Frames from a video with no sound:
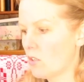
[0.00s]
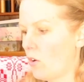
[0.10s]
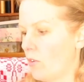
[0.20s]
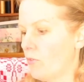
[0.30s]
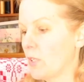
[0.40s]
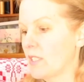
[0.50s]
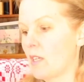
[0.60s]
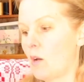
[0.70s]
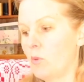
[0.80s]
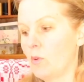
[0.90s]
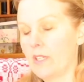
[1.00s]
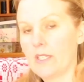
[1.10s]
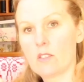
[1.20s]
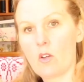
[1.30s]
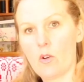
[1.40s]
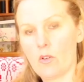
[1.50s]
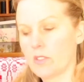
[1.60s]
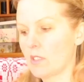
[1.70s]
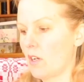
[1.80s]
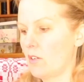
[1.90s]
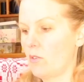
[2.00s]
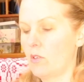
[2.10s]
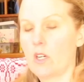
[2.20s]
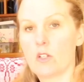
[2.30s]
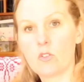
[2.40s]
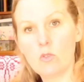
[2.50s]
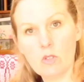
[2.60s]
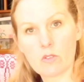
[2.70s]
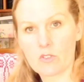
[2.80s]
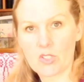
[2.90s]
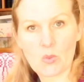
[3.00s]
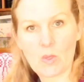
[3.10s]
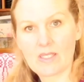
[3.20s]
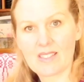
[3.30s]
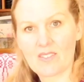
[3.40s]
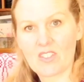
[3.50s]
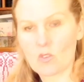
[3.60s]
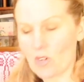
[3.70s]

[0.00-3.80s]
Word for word: So for example, these cones I know are two hundred twenty-seven